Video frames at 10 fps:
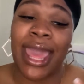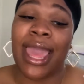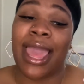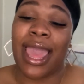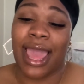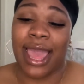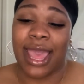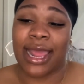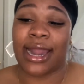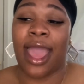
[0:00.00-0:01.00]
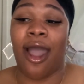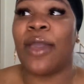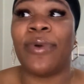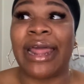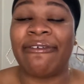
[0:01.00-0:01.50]
And
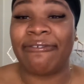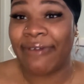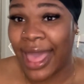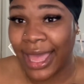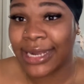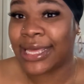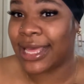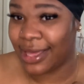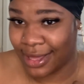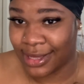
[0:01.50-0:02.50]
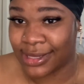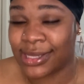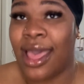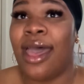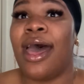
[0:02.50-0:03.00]
what I find is
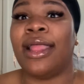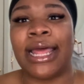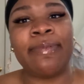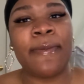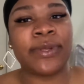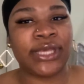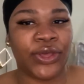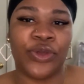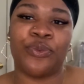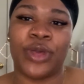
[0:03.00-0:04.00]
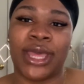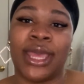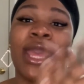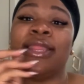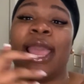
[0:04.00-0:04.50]
a lot of people tell you what
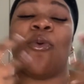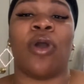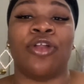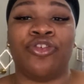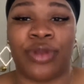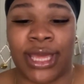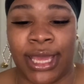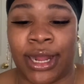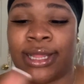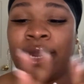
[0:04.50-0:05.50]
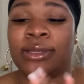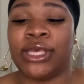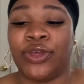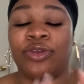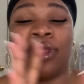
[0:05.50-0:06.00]
they want you to hear. They don't
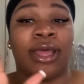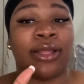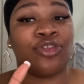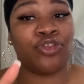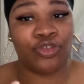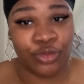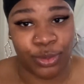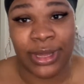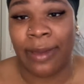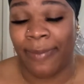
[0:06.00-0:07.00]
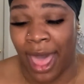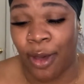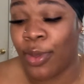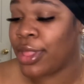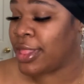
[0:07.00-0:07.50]
tell you the truth about
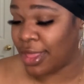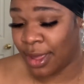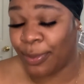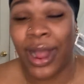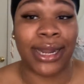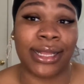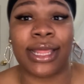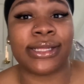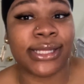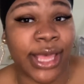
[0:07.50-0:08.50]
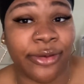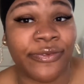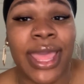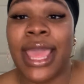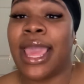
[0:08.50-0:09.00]
the product itself.
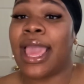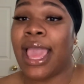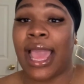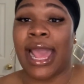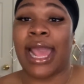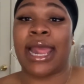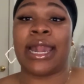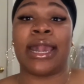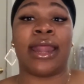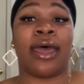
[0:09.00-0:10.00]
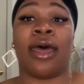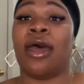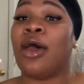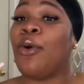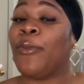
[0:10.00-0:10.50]
And
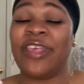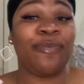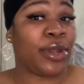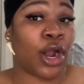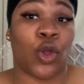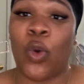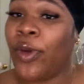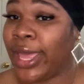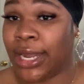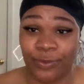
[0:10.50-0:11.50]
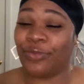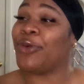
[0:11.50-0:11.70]
we spend our coin.